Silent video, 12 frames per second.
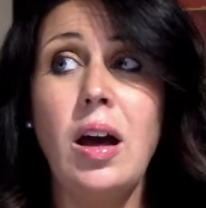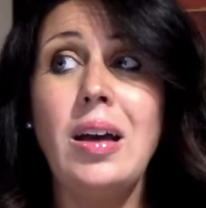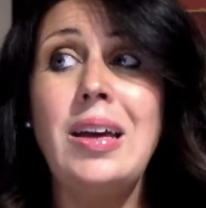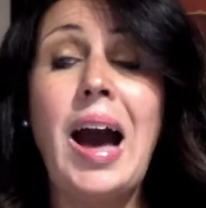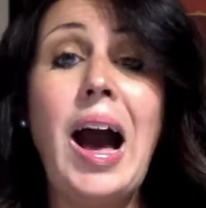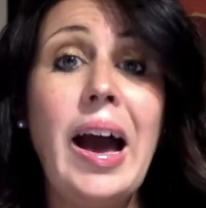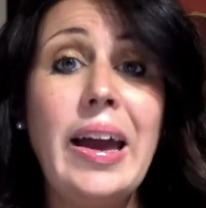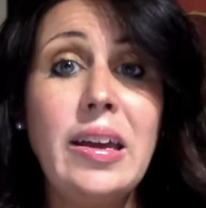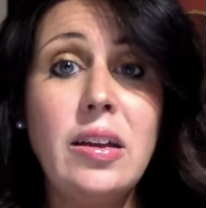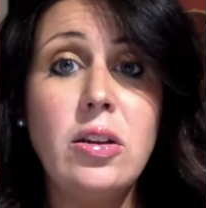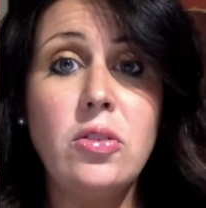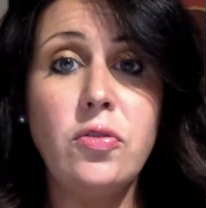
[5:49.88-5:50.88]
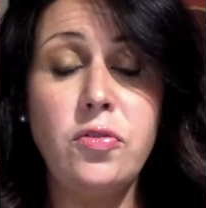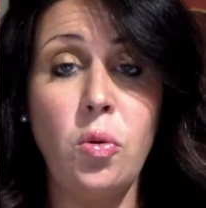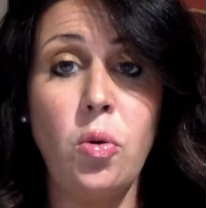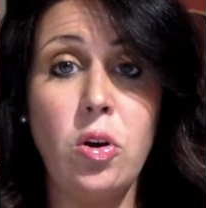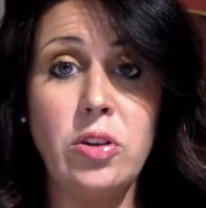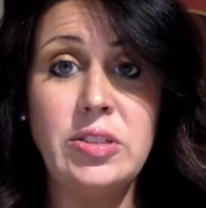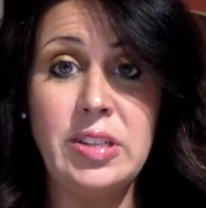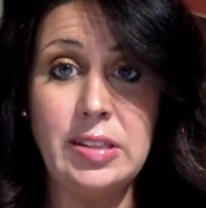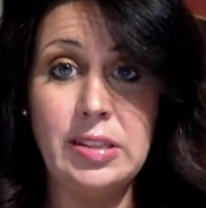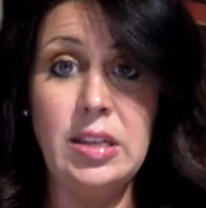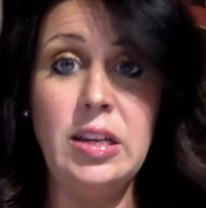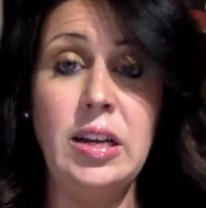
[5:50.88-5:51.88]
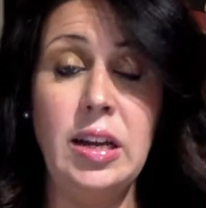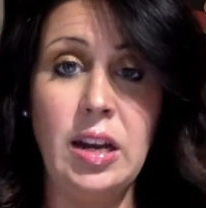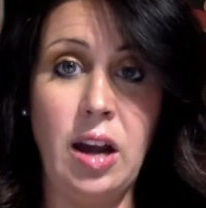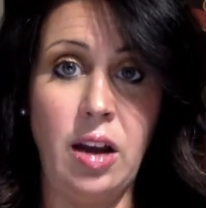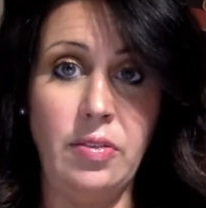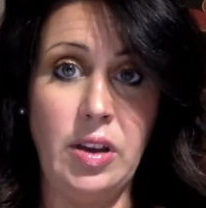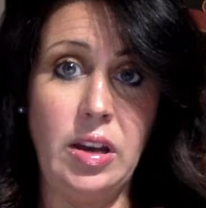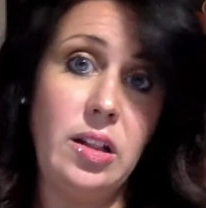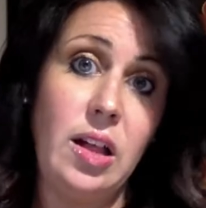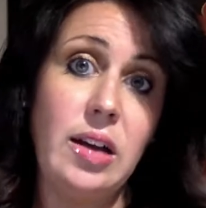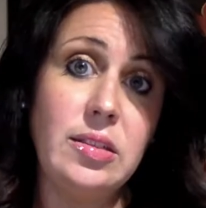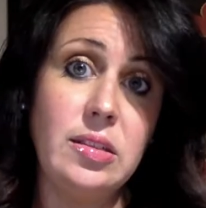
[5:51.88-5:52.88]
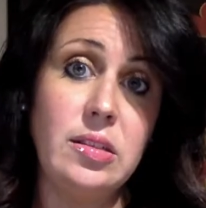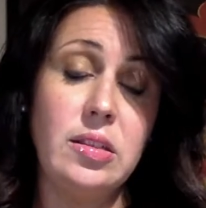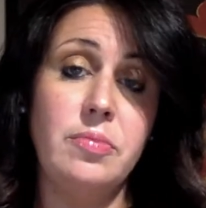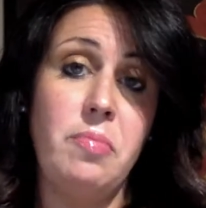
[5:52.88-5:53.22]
guide for succeeding in online classes.